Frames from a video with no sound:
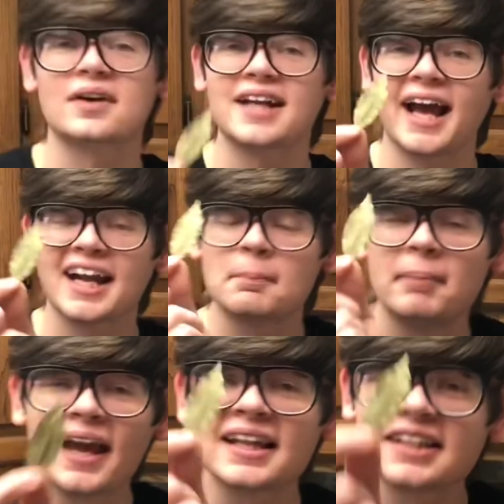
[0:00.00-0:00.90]
add a
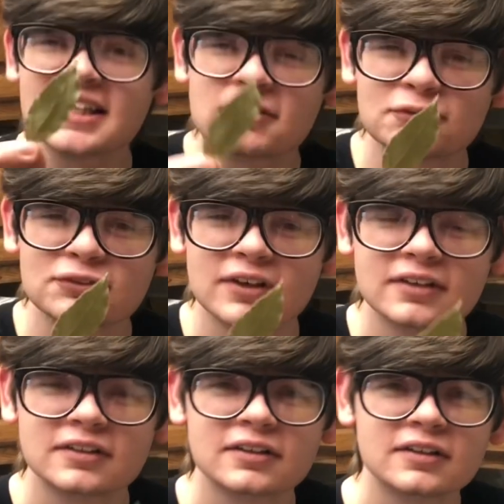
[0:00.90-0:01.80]
bay leaf.
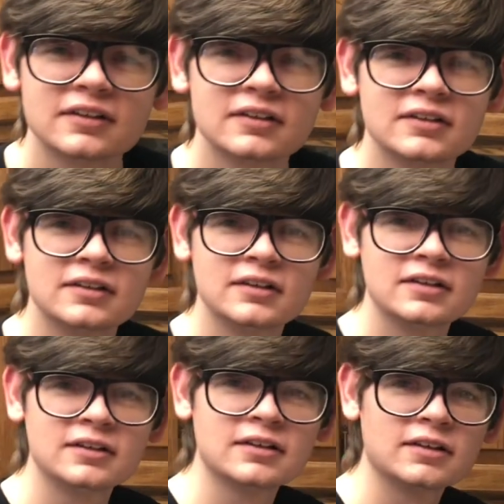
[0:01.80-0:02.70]

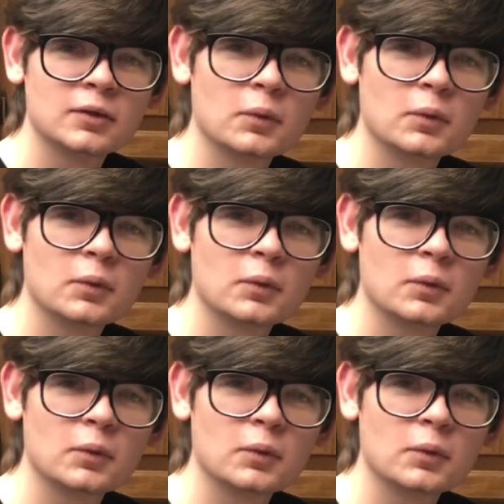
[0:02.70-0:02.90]
With